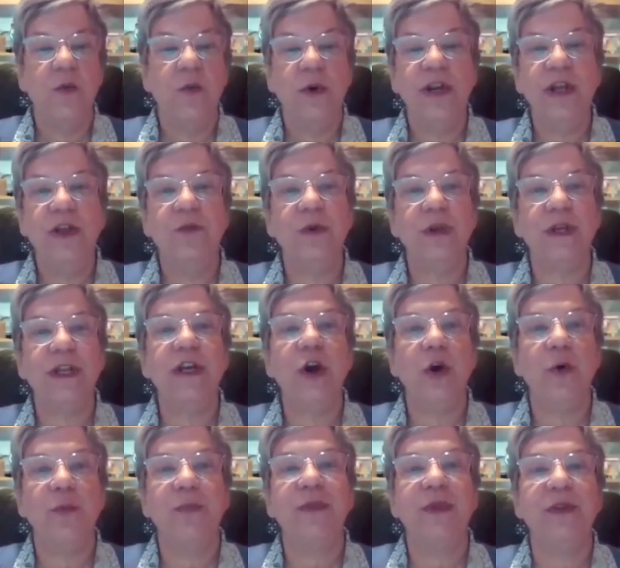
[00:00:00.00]
what do you really
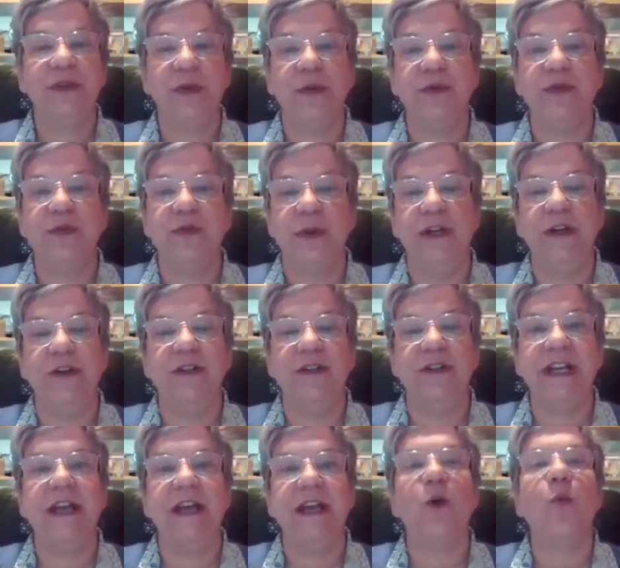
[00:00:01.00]
hope that those readers
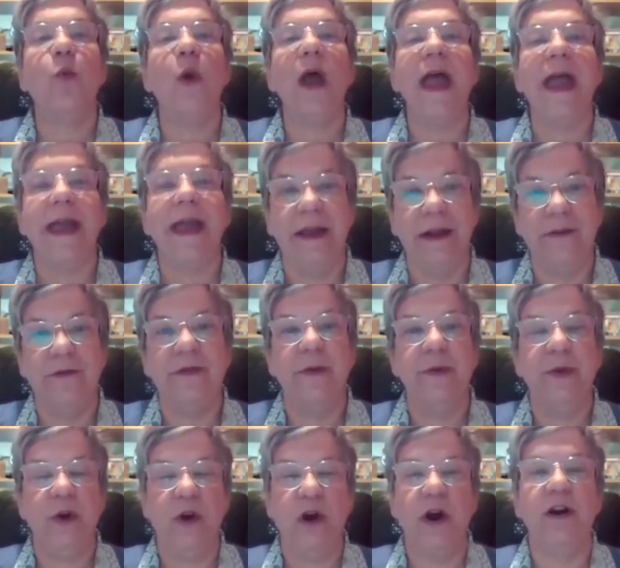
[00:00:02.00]
take away from
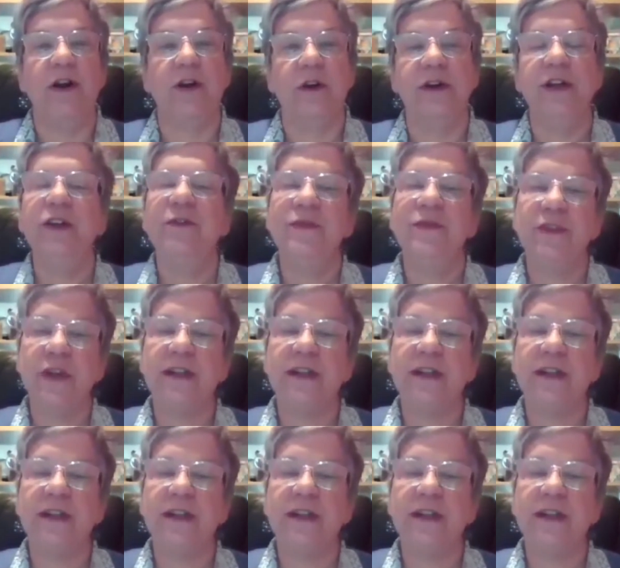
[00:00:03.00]
your article? And you've